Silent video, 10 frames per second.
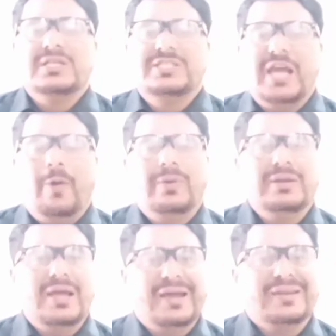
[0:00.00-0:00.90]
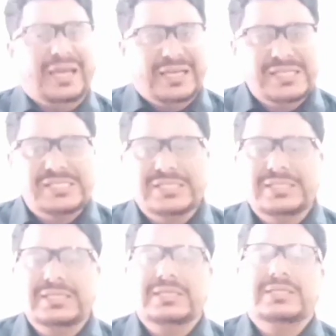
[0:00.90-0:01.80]
devil and
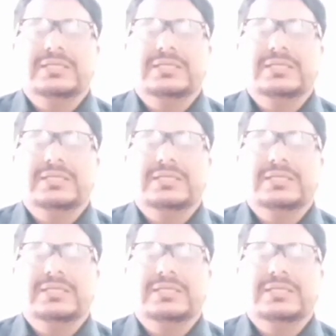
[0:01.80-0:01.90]
angel,